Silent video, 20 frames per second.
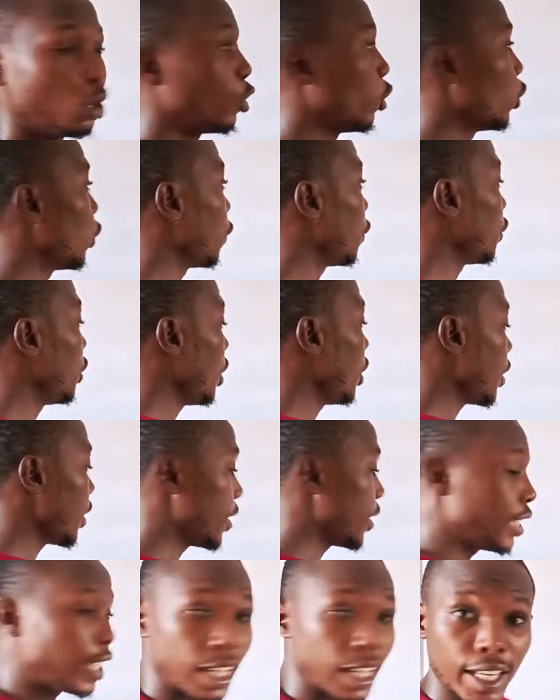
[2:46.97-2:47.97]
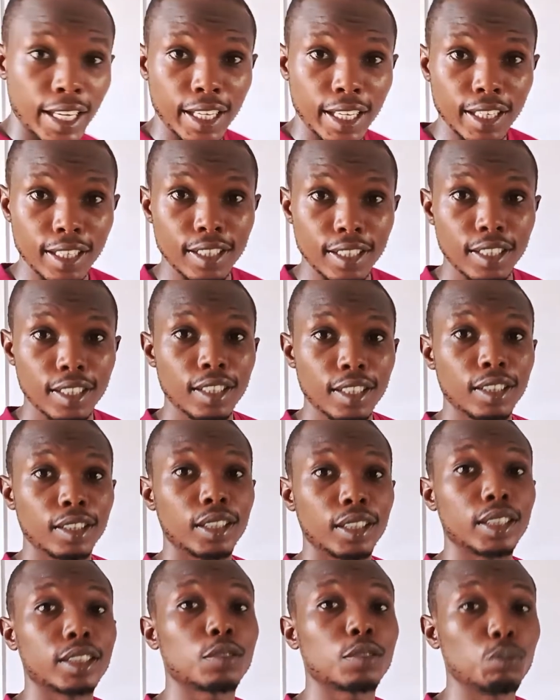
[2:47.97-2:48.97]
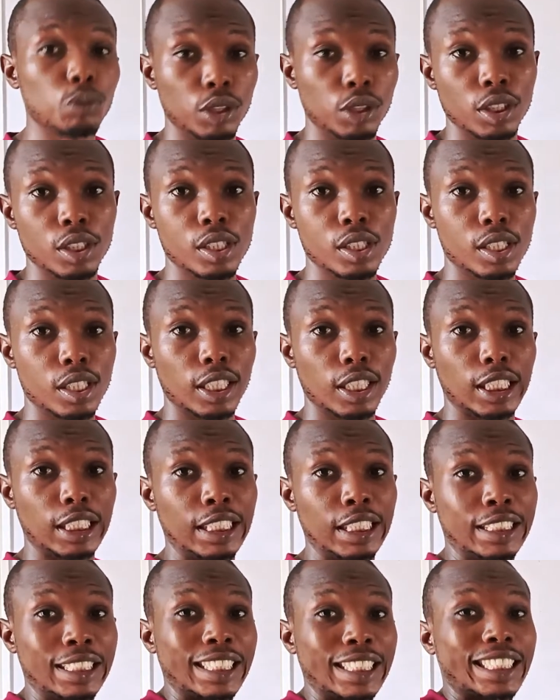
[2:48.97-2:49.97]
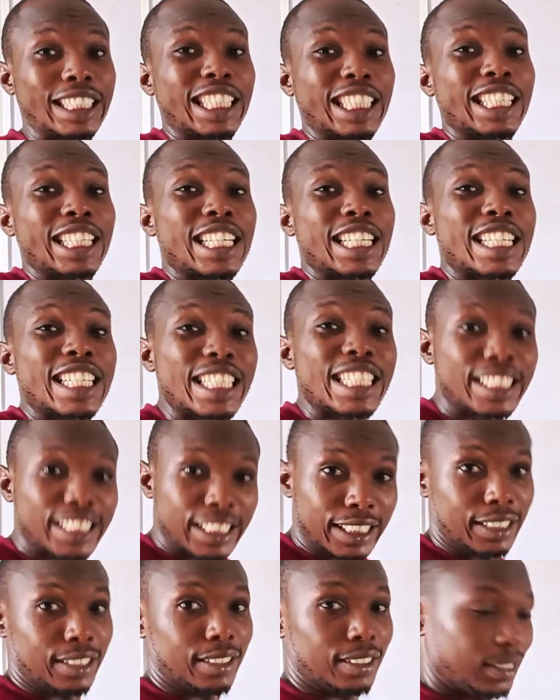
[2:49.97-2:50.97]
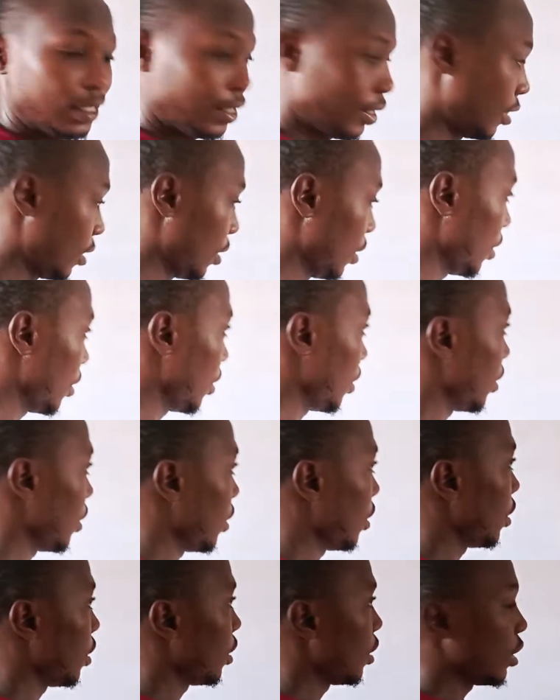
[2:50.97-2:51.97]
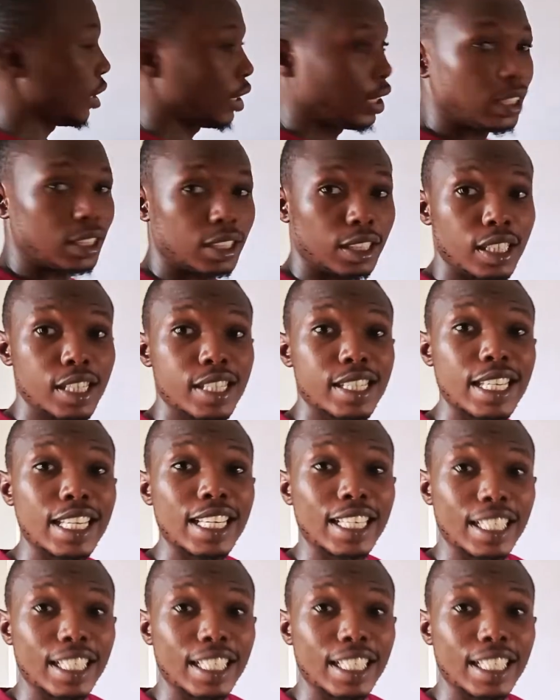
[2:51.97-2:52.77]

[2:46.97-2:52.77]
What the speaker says: of this dear, it means it is increasing. It is